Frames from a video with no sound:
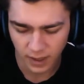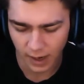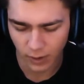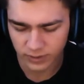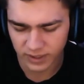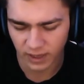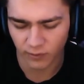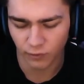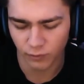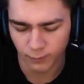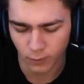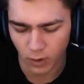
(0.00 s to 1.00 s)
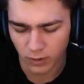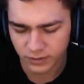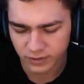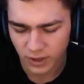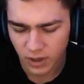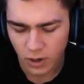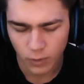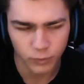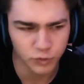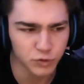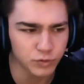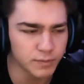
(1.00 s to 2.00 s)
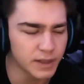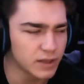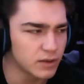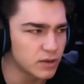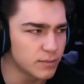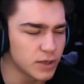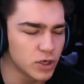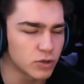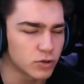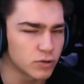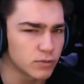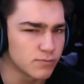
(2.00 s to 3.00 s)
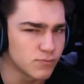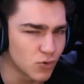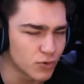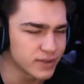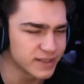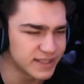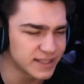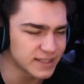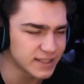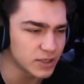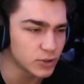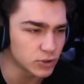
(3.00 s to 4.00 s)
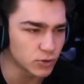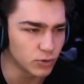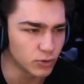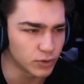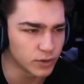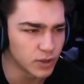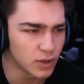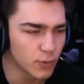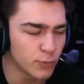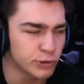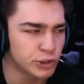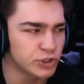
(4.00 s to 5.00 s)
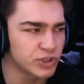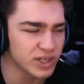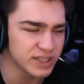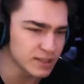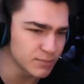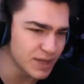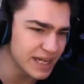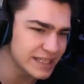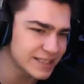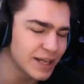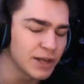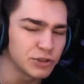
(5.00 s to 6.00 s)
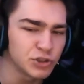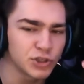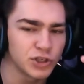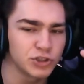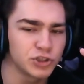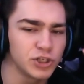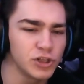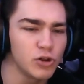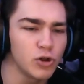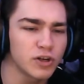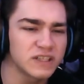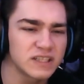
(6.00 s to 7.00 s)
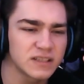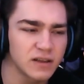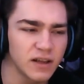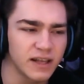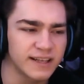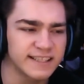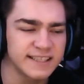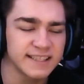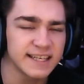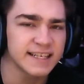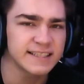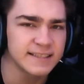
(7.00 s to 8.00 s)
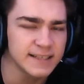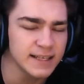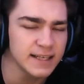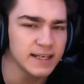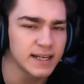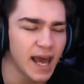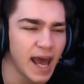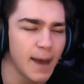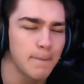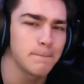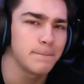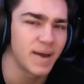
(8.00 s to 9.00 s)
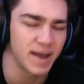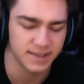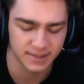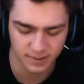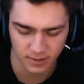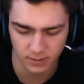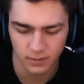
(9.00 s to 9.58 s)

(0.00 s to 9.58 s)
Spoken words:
outside of the walls, which would make Ymir more than 60 years old, which doesn't make sense because she looks like 16 at best.